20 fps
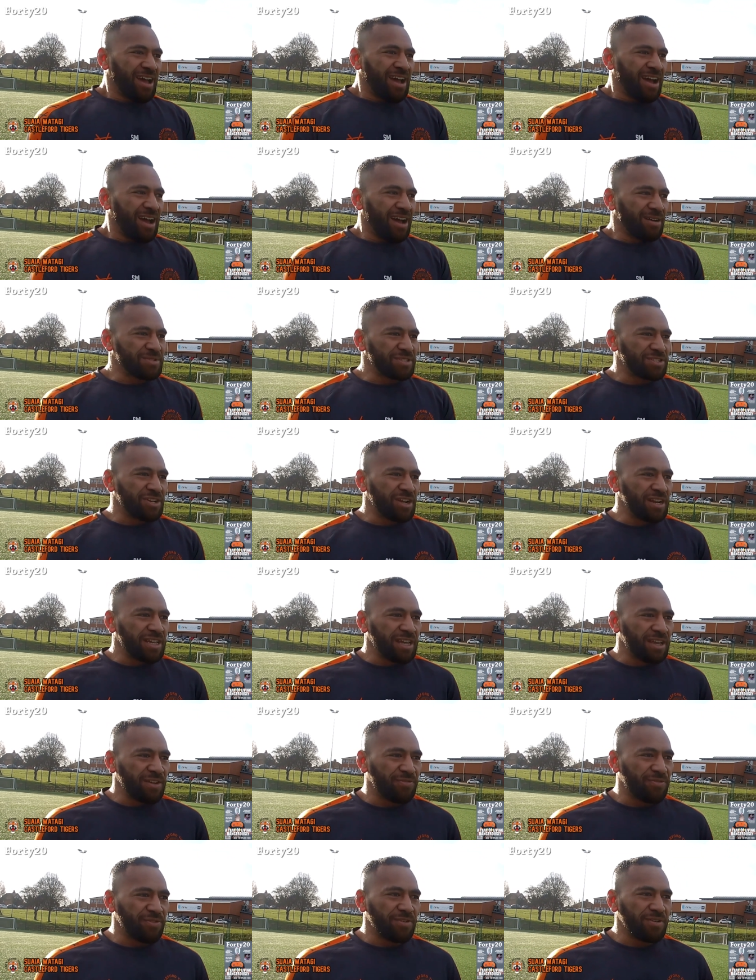I'm just trying to
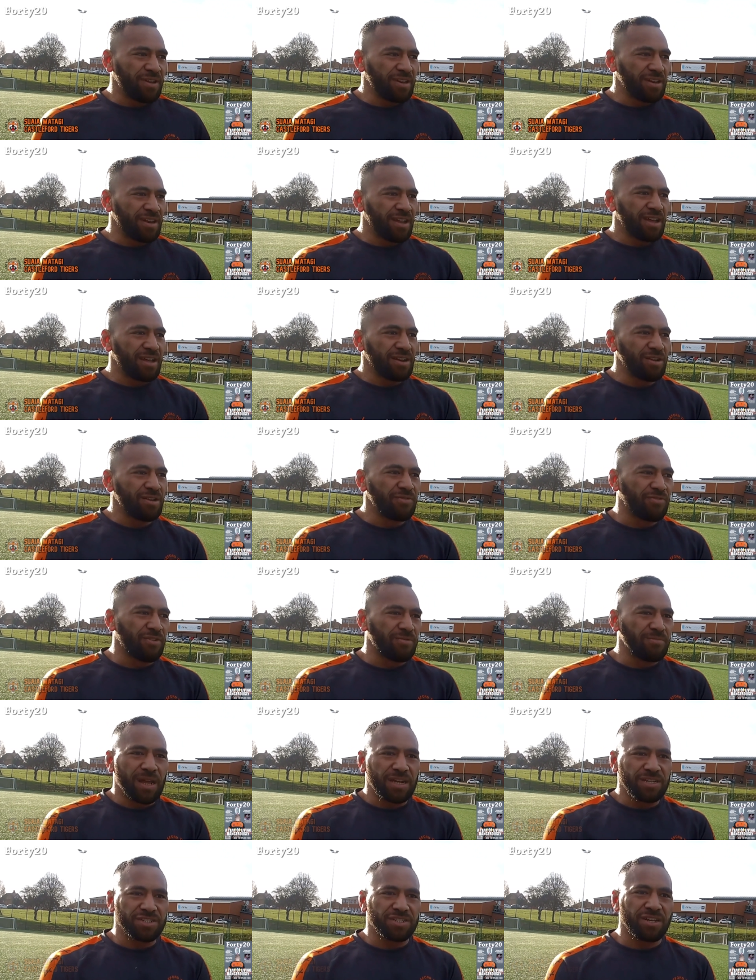get through and learn
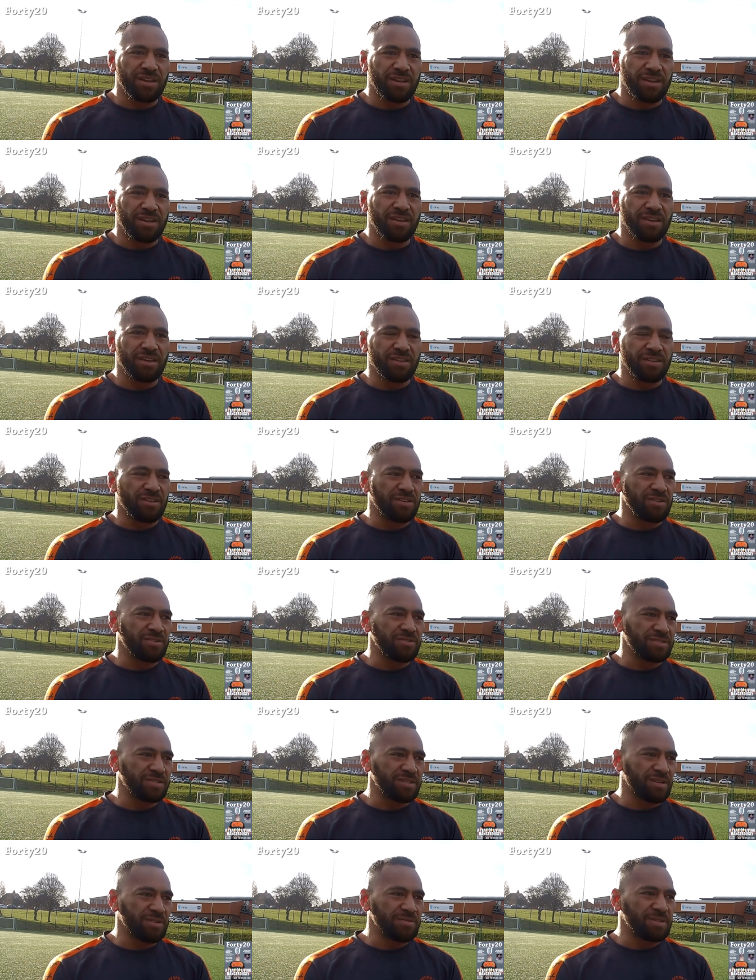from last year. You know, there
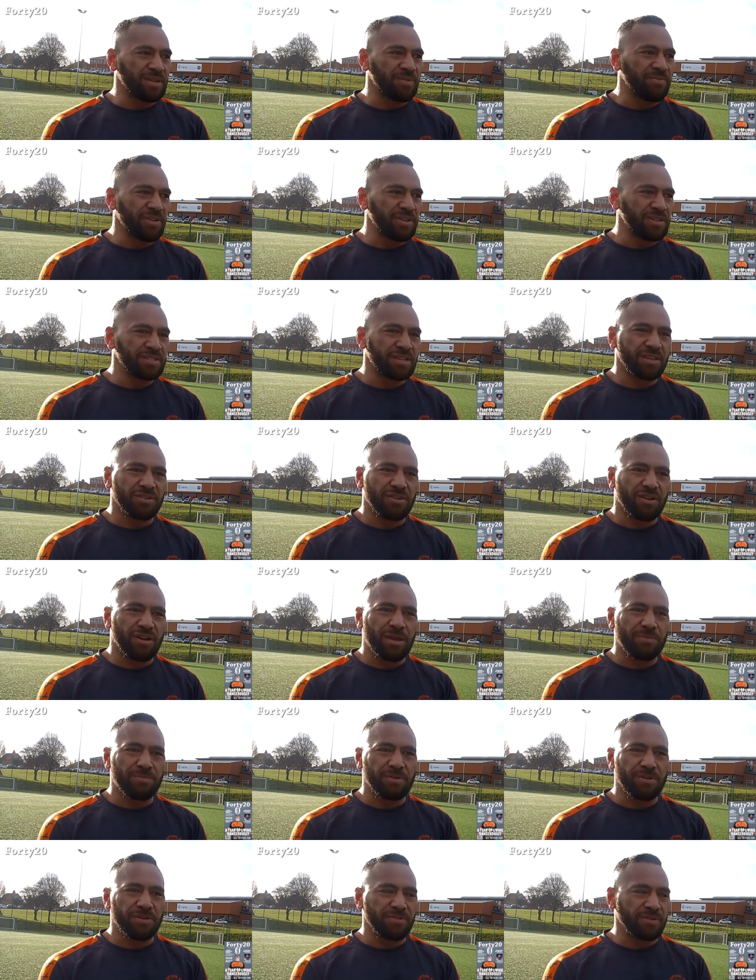was some things they're not
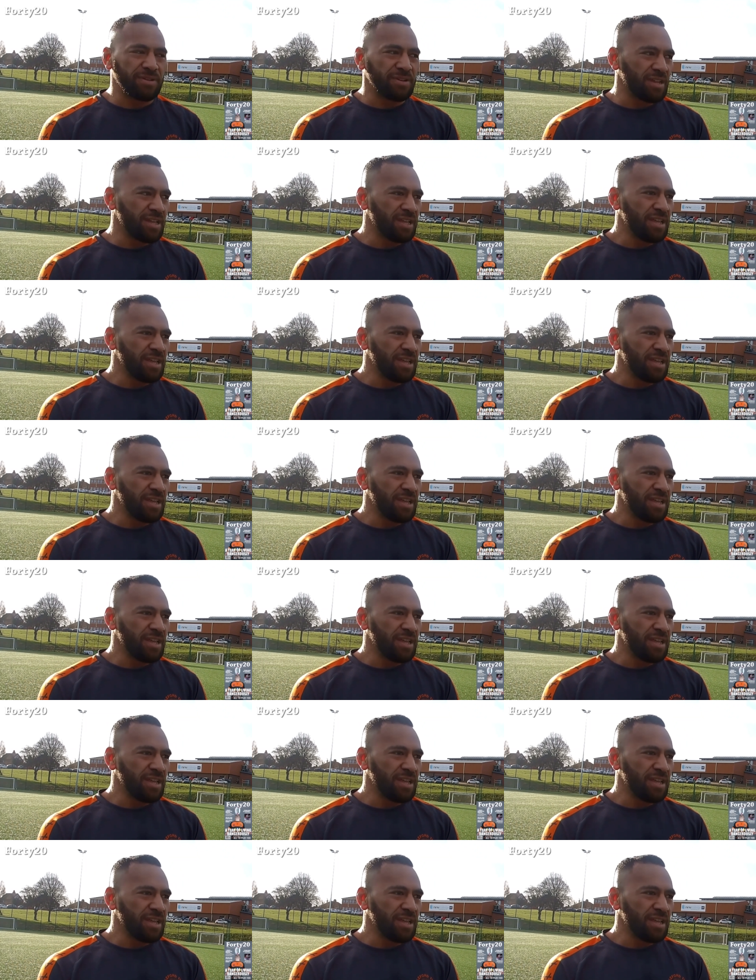happy on.